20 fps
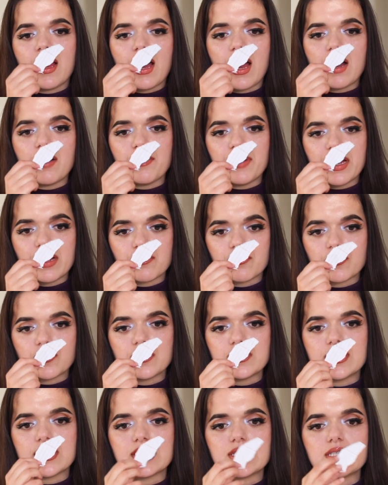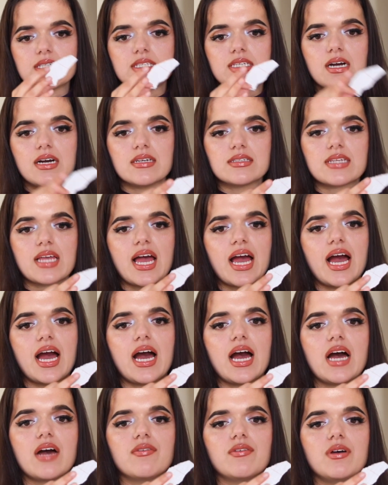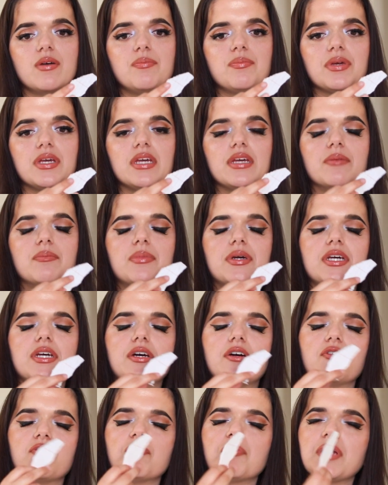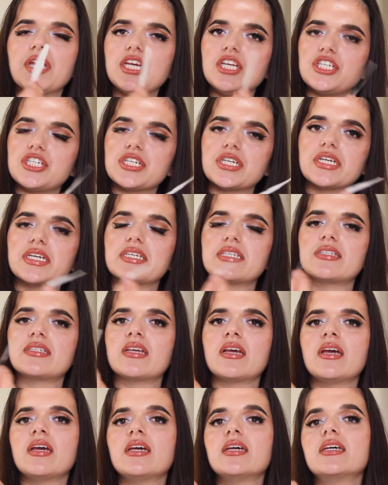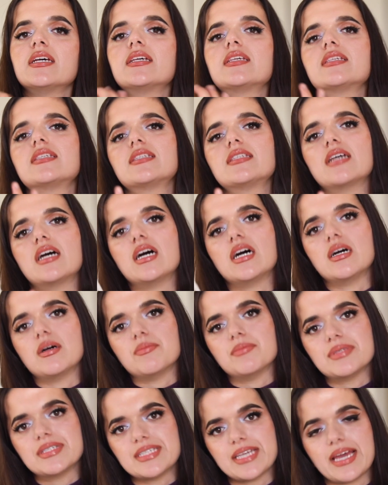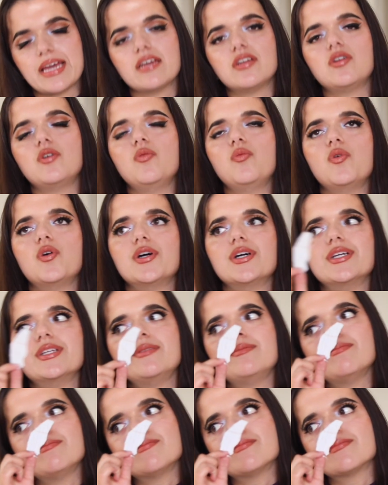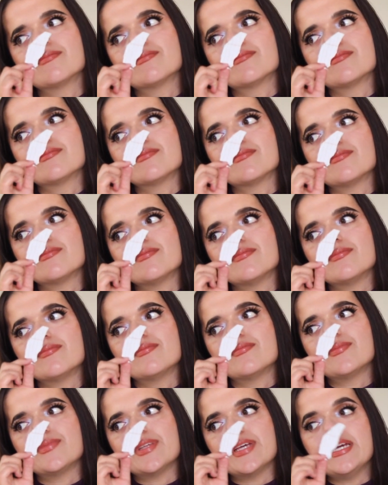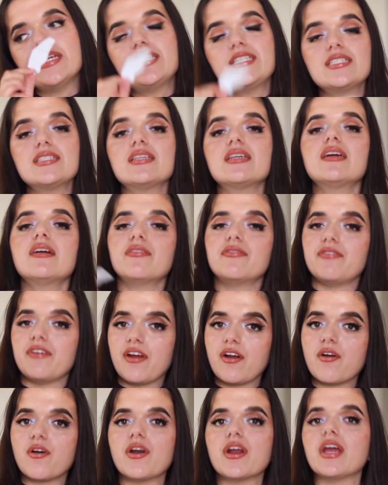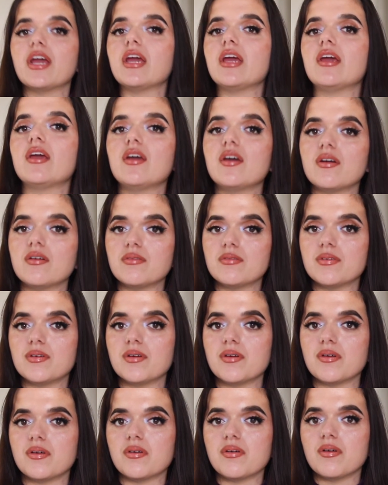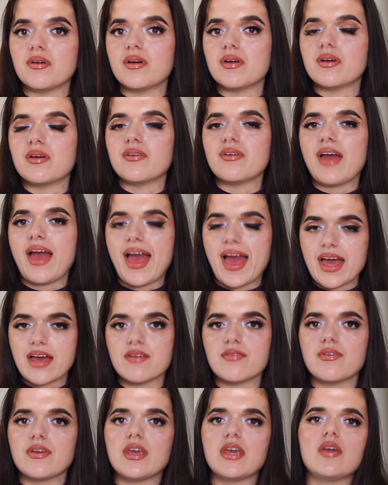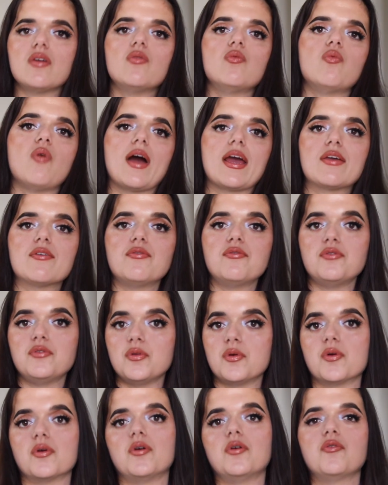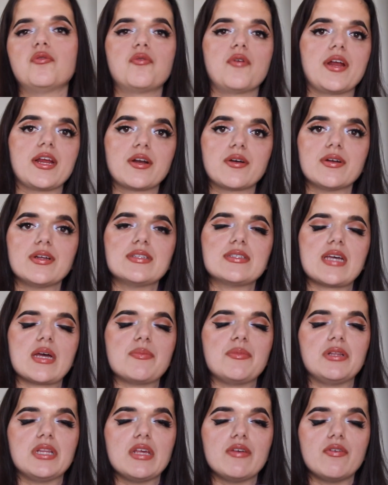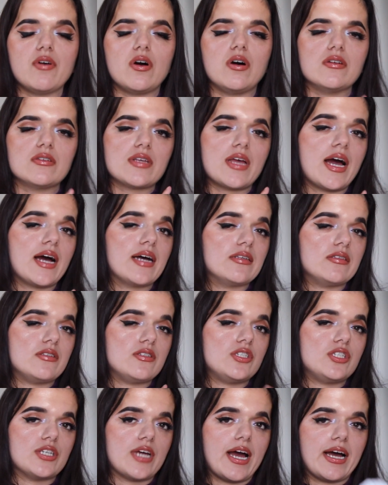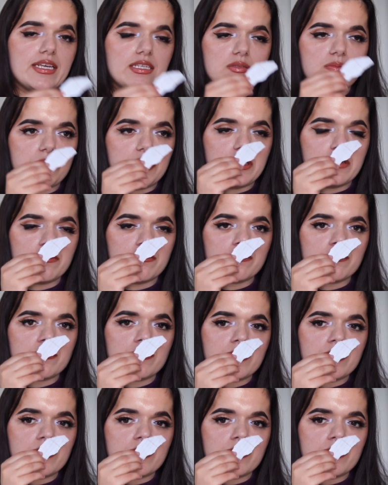However, this does have a bit of peachiness, some sandalwood. It's just like a very heavy white floral fragrance. I believe it also has jasmine.